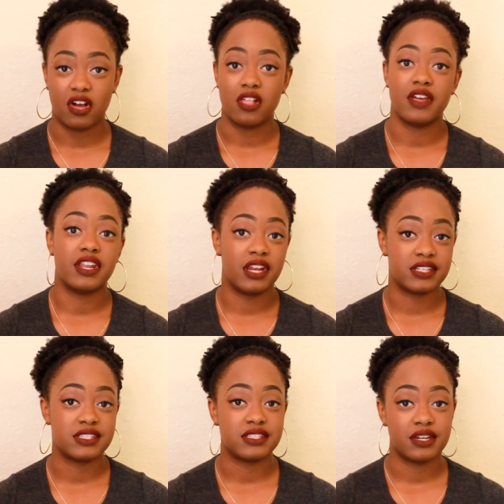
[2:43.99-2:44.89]
all the
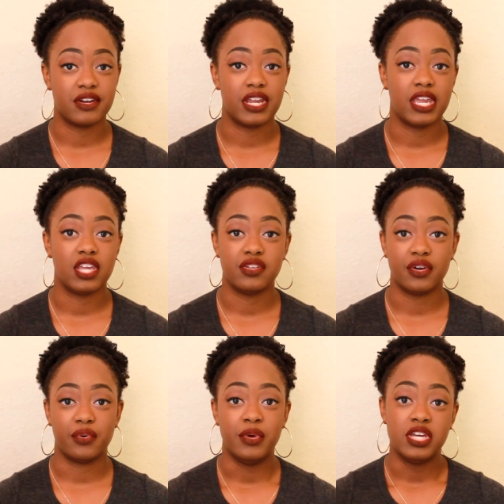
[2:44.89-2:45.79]
unnecessary, you
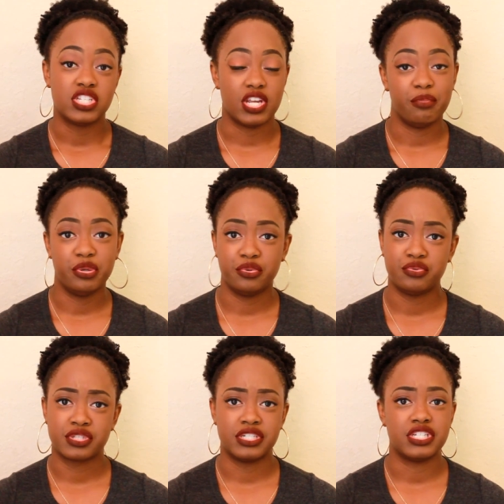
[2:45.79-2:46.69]
know,
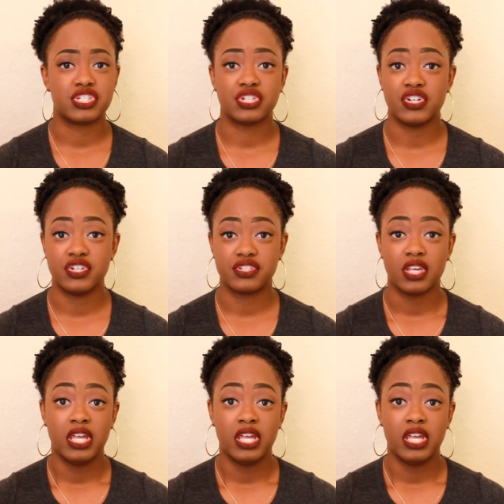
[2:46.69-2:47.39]
shampoos, conditioners,